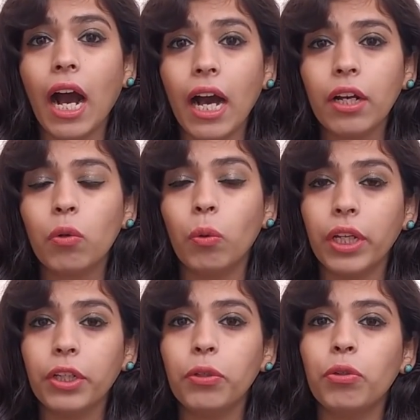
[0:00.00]
are
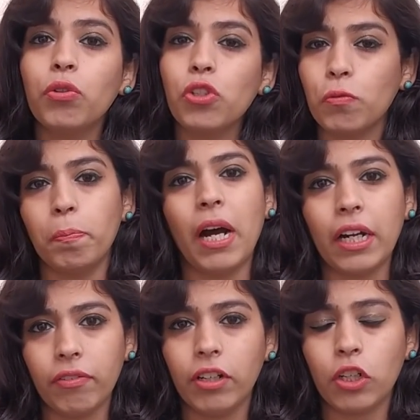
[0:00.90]
going to do
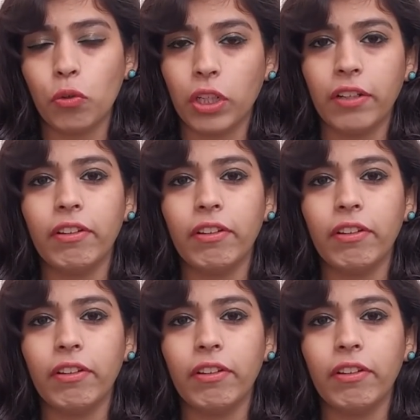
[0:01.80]
smart work only.